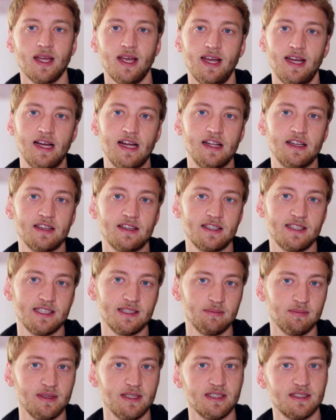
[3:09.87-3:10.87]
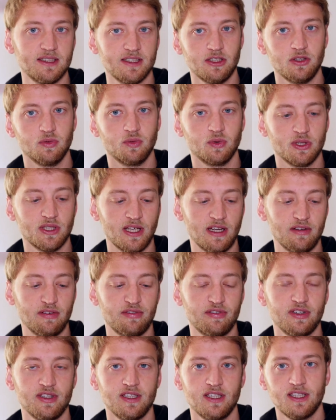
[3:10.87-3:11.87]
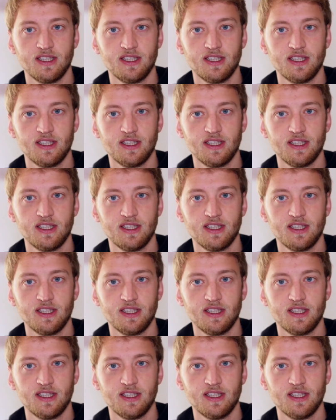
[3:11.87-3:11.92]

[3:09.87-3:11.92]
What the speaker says: And this means that you would have